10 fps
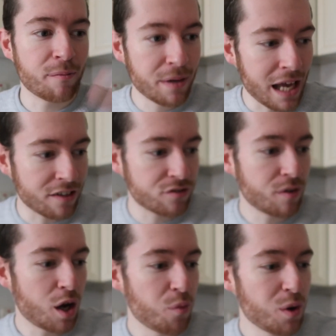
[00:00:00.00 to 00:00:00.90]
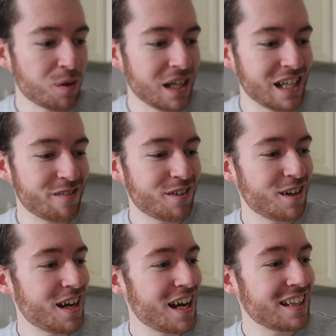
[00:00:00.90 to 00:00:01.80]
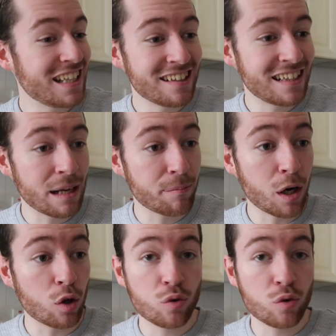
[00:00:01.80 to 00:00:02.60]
But yes, I will leave these linked below.